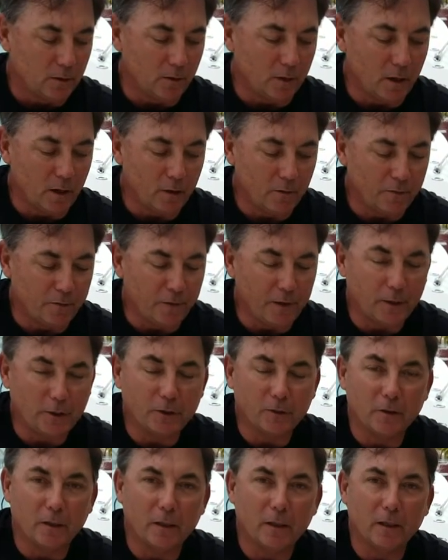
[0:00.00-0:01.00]
another
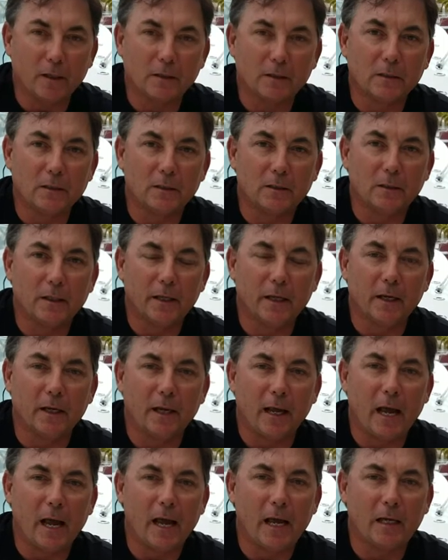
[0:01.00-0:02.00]
feature that this kit
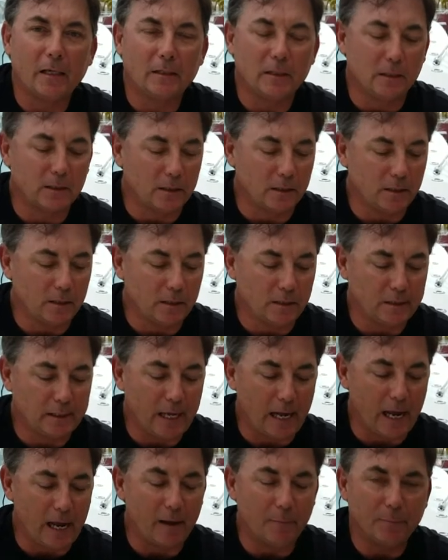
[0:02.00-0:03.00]
has is a
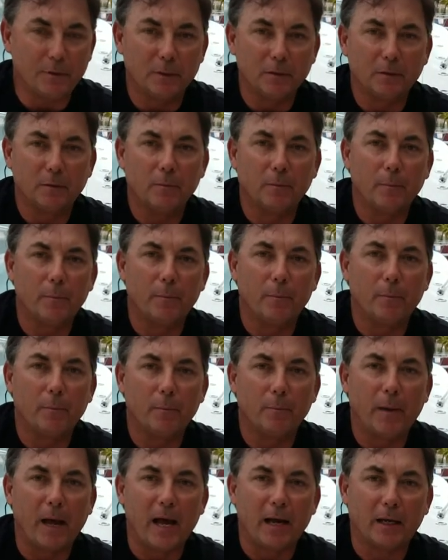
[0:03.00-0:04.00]
tapped
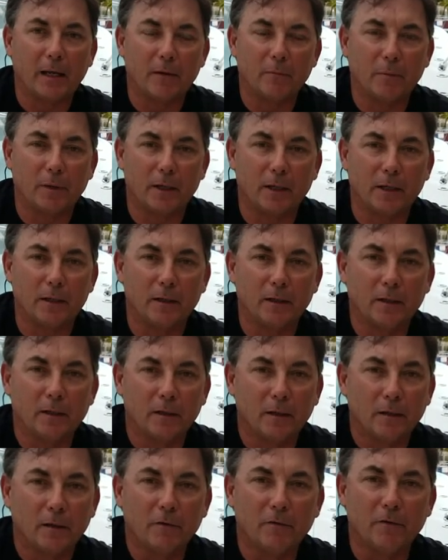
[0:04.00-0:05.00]
backing plate.
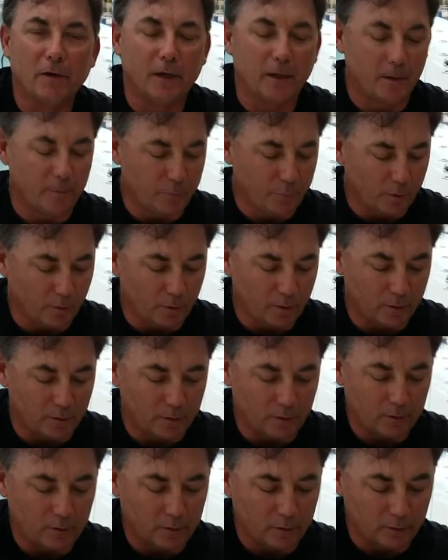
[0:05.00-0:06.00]
Very
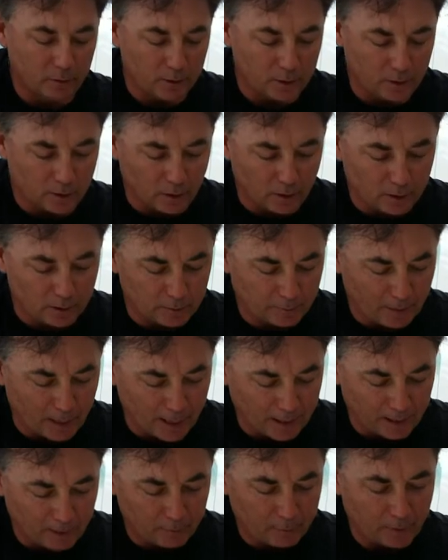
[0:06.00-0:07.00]
important to install this
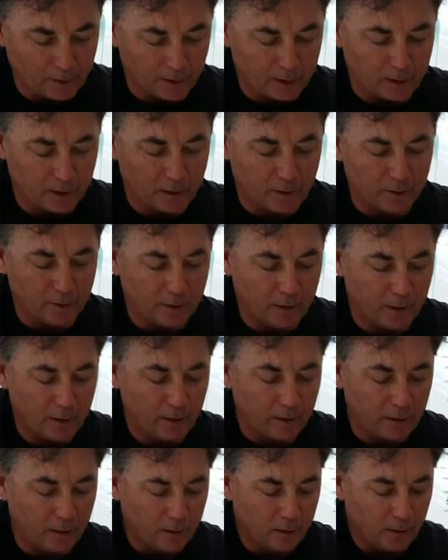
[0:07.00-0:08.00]
backing plate underneath
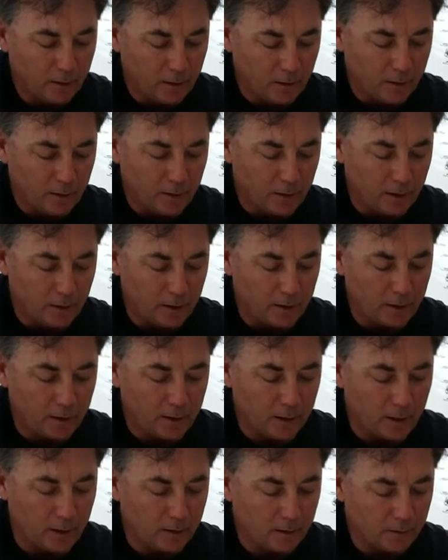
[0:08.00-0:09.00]
uh, the
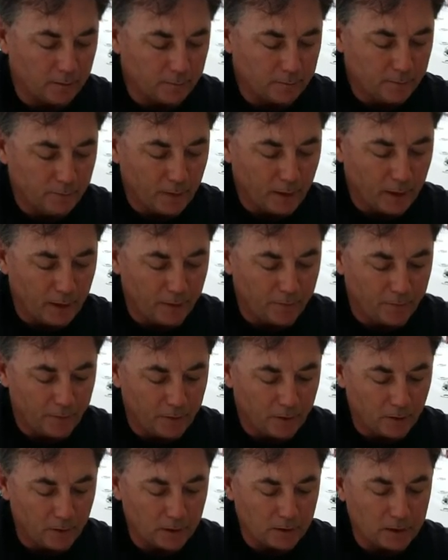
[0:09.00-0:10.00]
gunnel. And if you
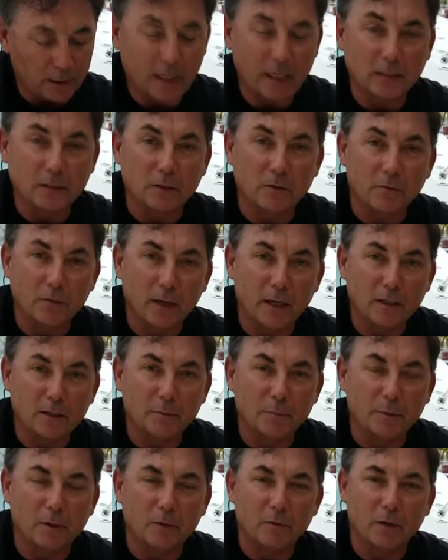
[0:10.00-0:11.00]
notice, it has threads
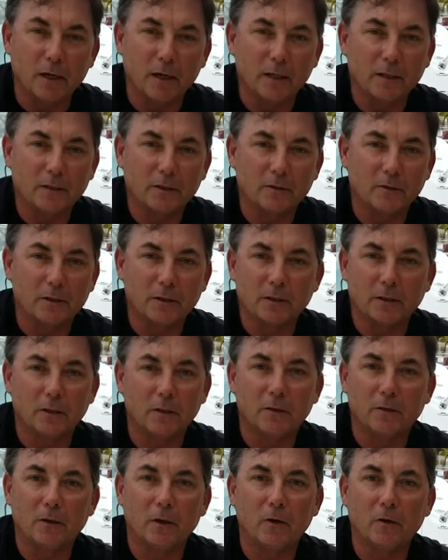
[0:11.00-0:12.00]
built right into it,
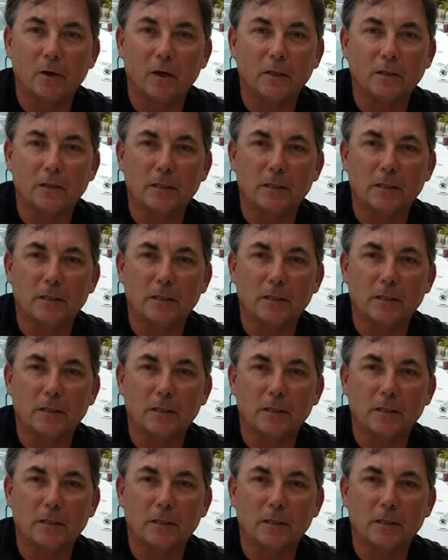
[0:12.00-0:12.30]
so no nuts